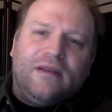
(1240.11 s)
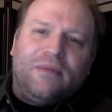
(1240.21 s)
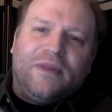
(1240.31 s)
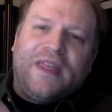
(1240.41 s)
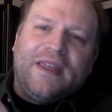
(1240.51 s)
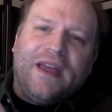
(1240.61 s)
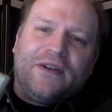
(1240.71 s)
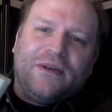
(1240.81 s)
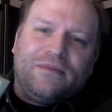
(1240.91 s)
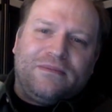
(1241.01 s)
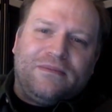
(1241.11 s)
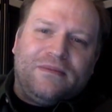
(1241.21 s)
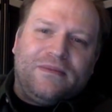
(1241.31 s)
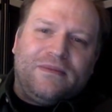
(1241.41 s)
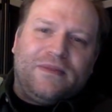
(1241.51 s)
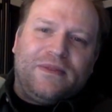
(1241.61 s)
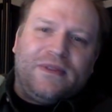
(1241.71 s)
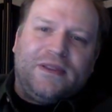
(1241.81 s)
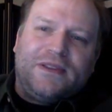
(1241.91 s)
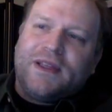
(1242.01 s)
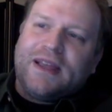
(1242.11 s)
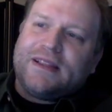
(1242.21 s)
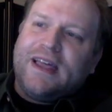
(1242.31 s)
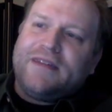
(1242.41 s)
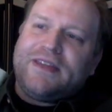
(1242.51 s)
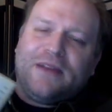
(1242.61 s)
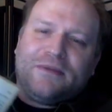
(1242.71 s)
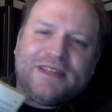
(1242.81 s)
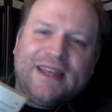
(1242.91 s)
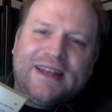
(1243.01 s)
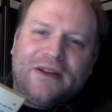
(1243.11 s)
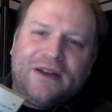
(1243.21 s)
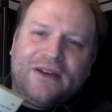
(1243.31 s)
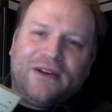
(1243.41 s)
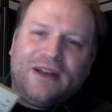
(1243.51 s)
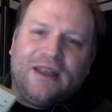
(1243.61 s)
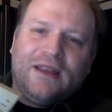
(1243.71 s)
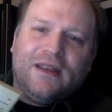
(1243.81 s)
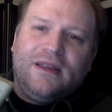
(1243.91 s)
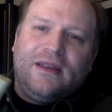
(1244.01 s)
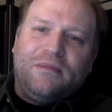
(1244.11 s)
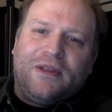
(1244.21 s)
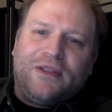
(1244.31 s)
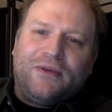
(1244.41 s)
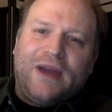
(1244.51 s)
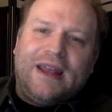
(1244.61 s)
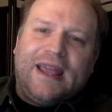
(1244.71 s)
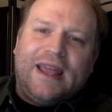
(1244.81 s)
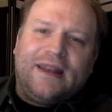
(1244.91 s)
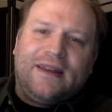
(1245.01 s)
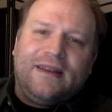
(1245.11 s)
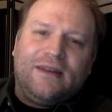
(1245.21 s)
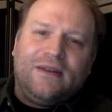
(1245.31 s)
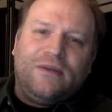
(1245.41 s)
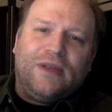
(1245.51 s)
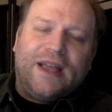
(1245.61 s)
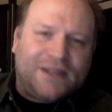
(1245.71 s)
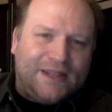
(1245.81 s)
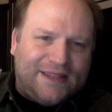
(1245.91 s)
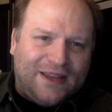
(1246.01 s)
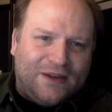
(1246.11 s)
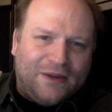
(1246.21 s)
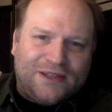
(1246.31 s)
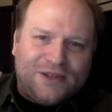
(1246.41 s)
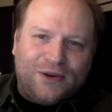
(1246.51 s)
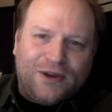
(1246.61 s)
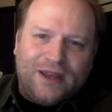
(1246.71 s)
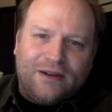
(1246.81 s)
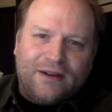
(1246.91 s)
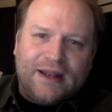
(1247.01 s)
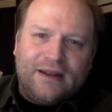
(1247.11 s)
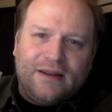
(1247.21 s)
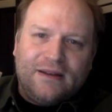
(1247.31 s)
But then the other, so like the left hand will say Down and Dirty, but the right hand will actually tell you what story you're in.